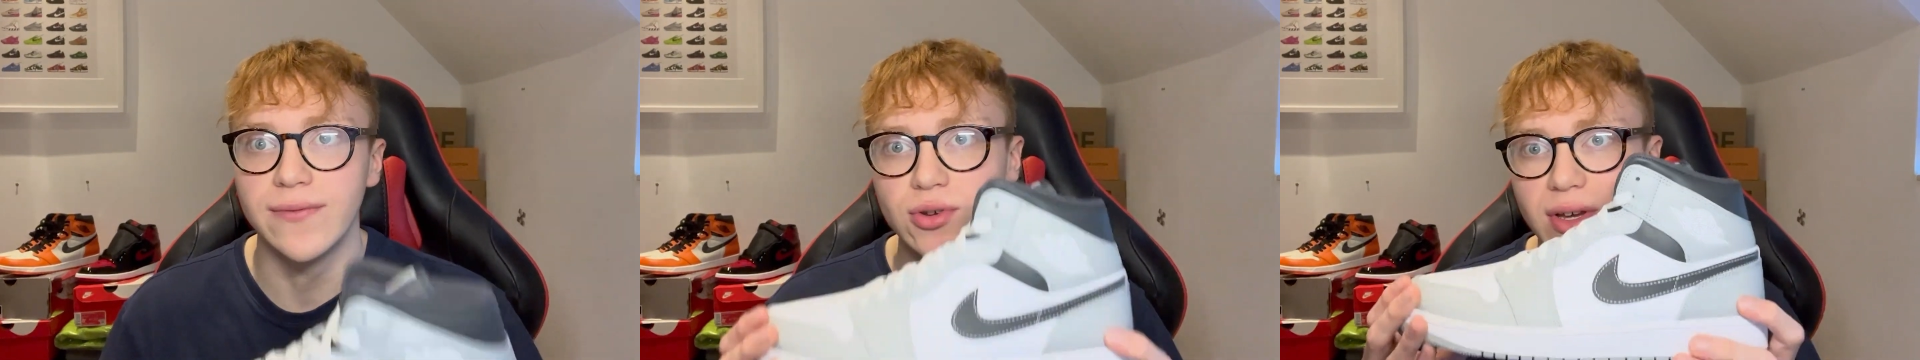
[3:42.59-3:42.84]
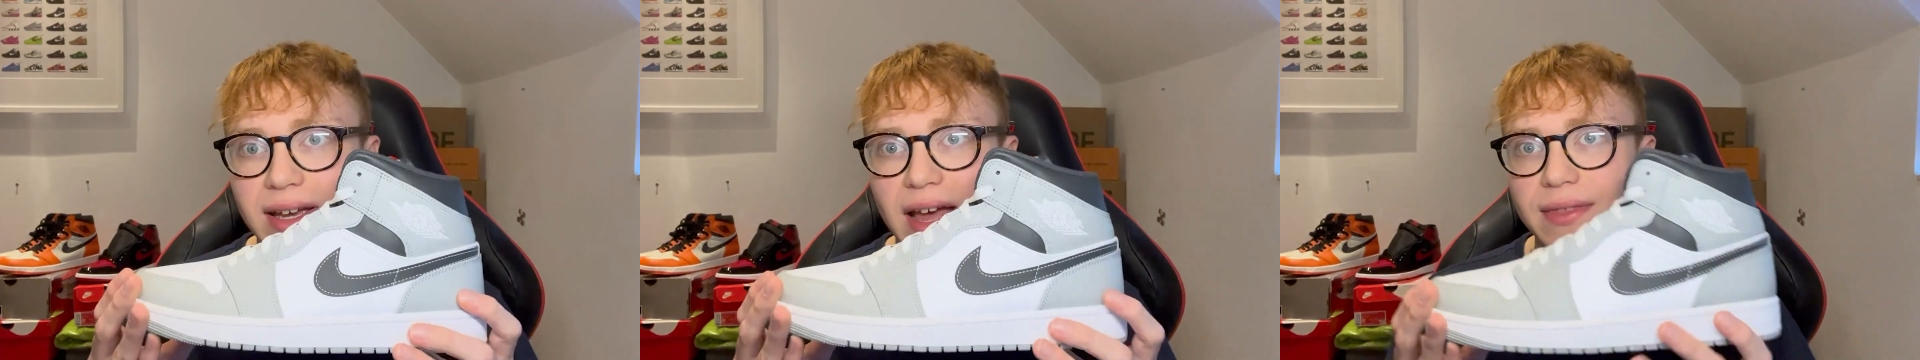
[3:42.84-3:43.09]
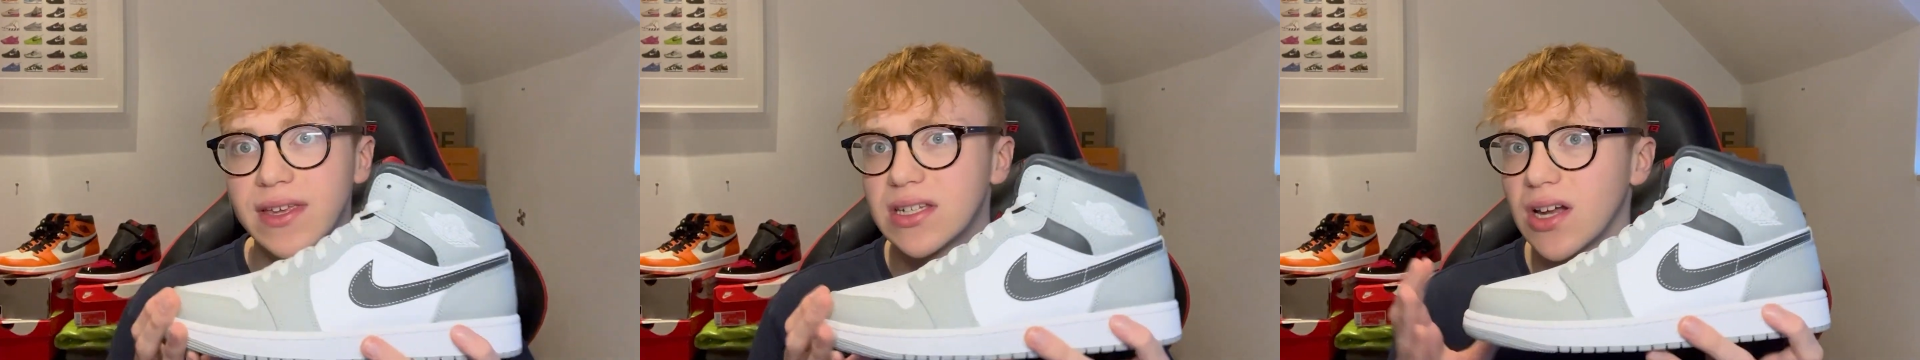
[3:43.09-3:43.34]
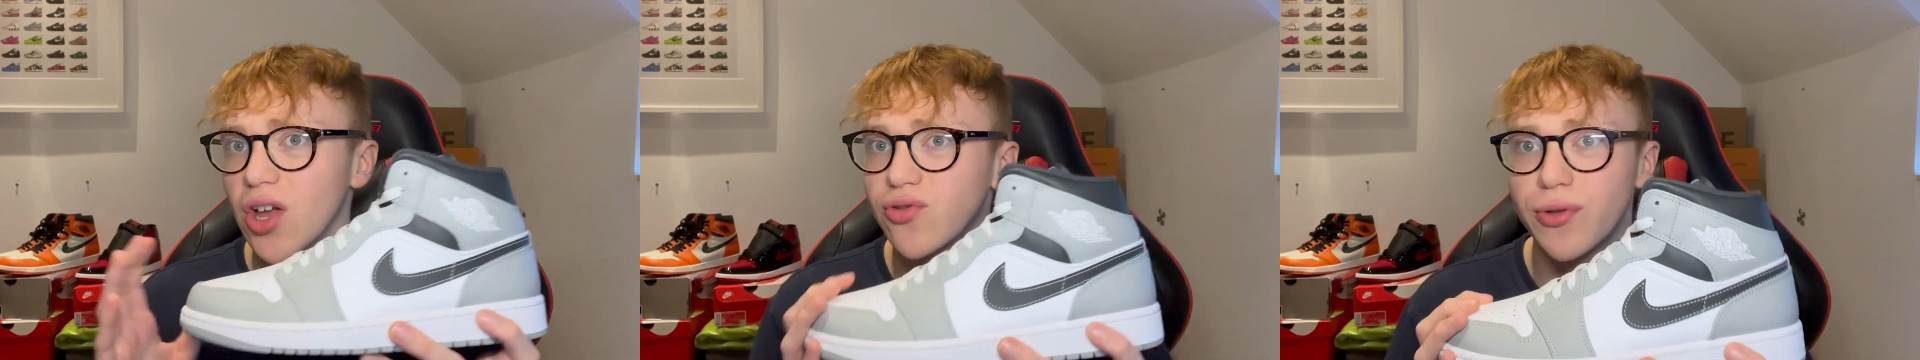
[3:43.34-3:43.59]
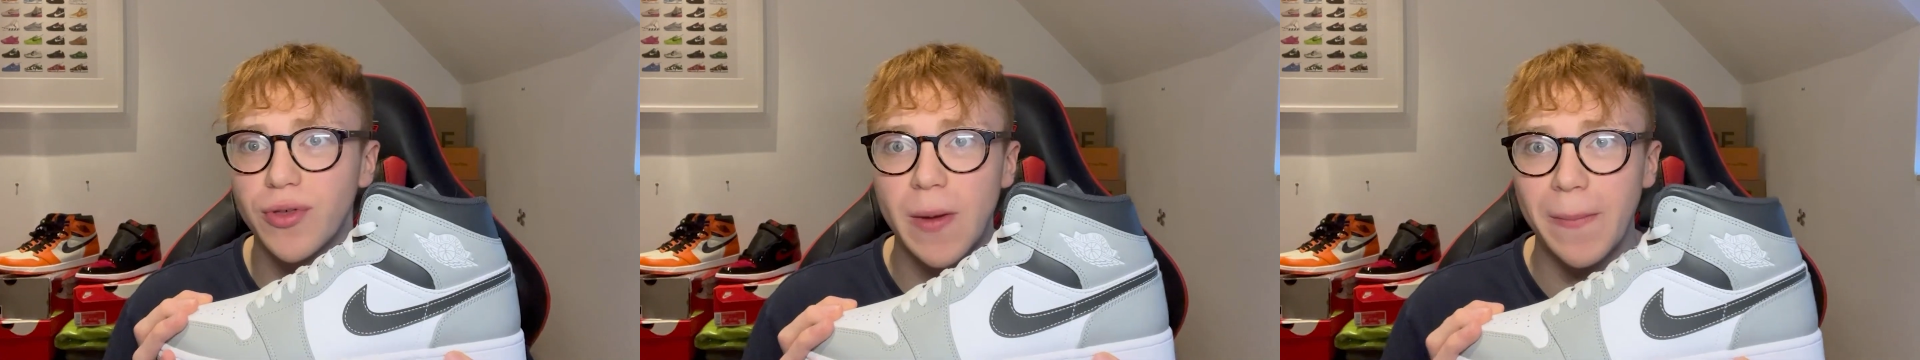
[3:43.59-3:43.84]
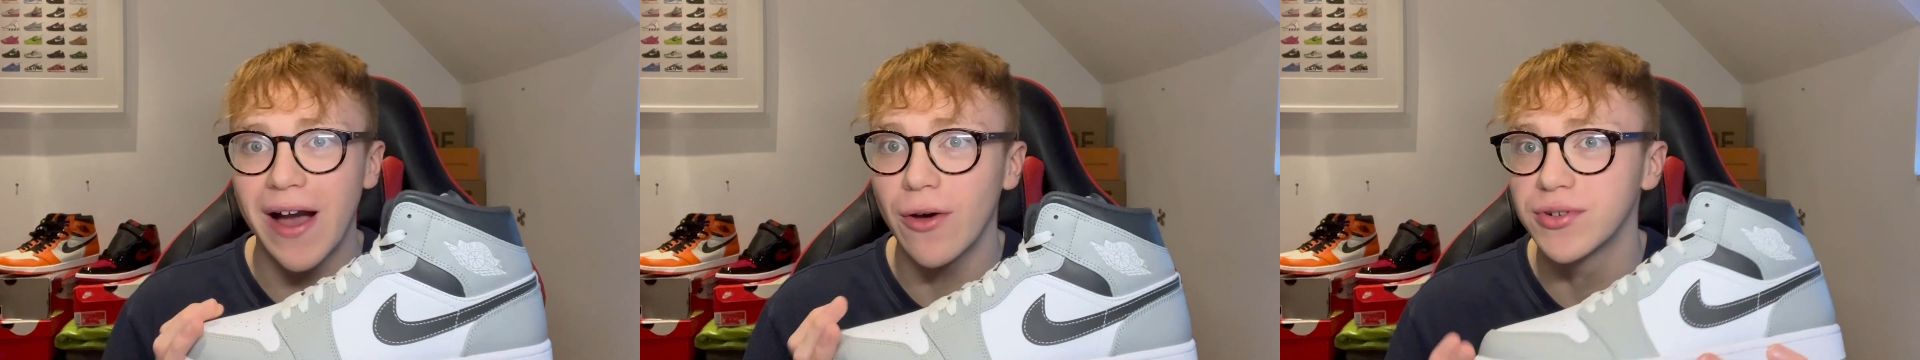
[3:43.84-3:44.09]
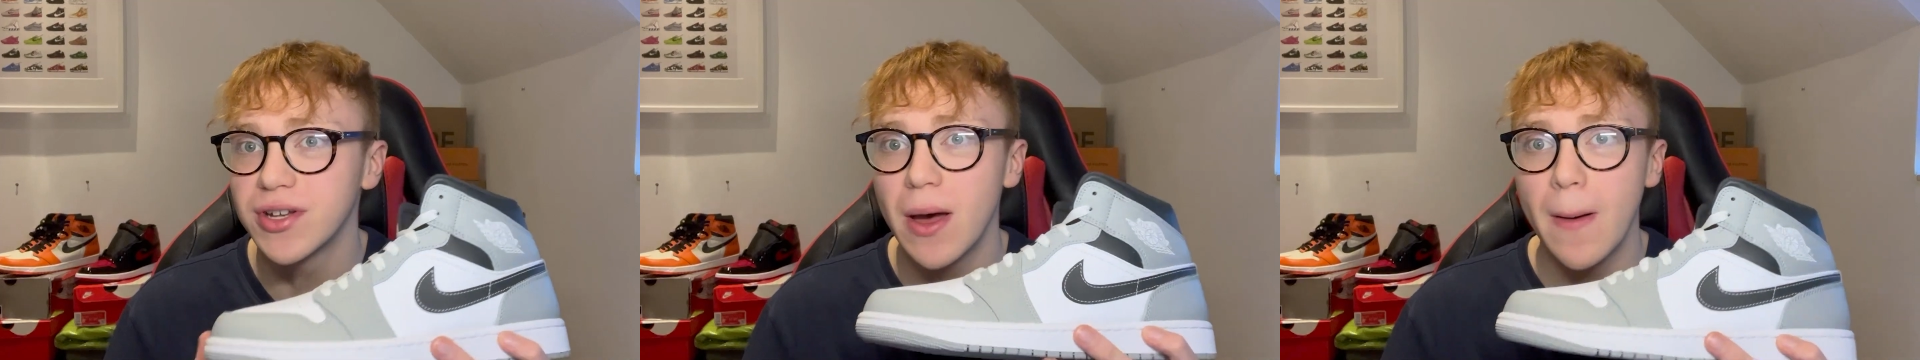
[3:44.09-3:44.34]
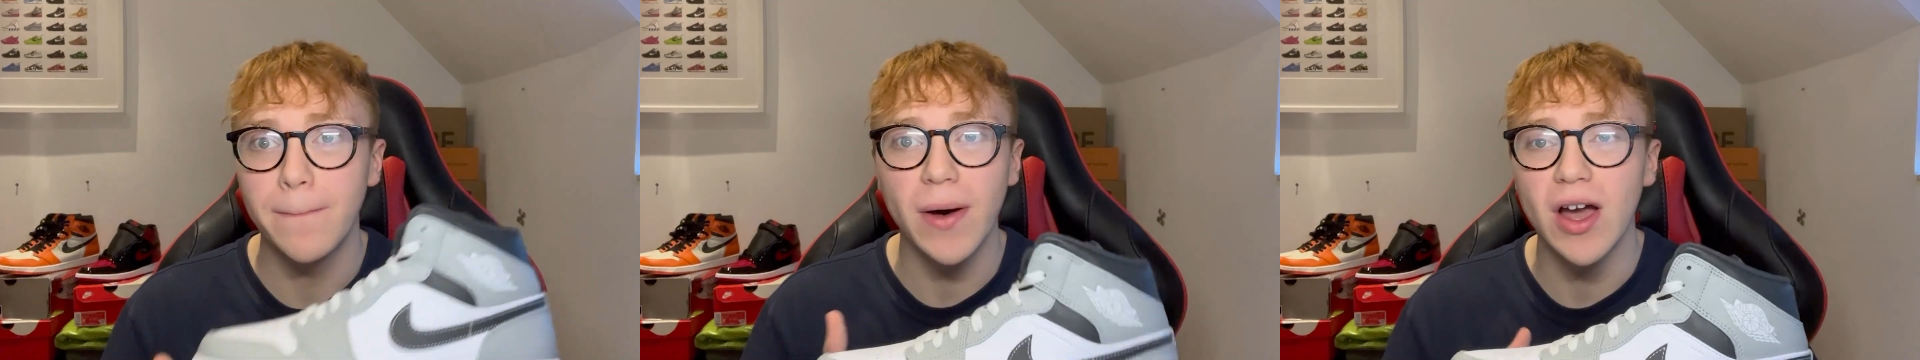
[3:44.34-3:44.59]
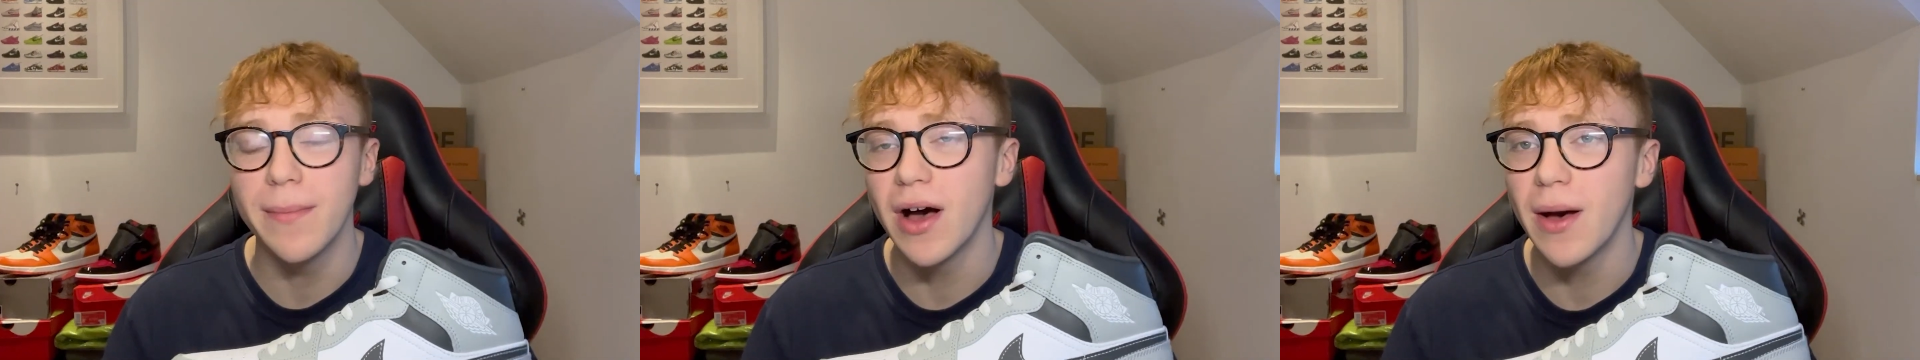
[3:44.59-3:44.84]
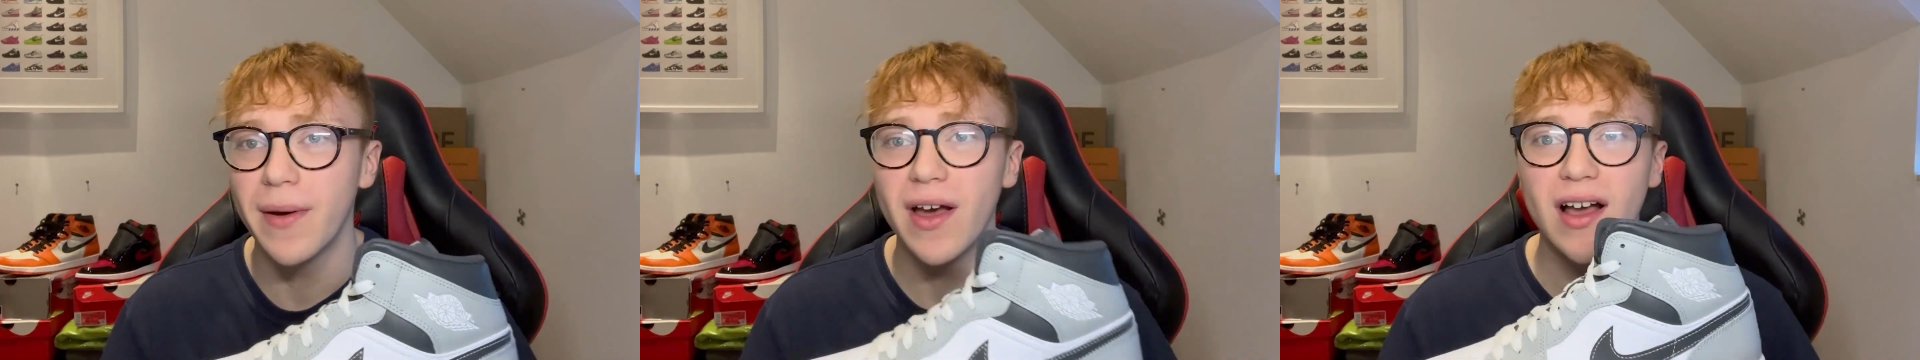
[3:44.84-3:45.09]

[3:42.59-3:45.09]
If you can get these £130, buy them up.